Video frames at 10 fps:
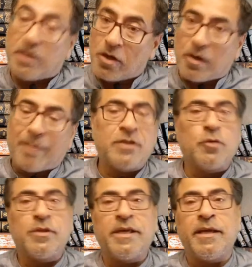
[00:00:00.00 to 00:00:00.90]
Now, coming
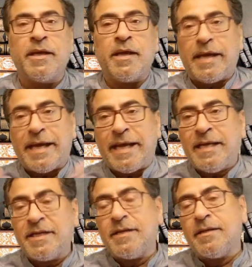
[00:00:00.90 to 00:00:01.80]
to the
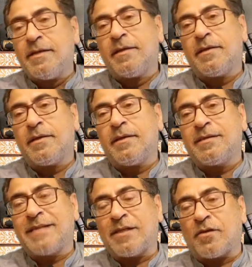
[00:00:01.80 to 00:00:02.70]
Indian
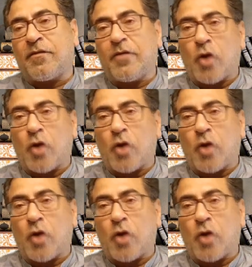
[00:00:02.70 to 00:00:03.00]
set of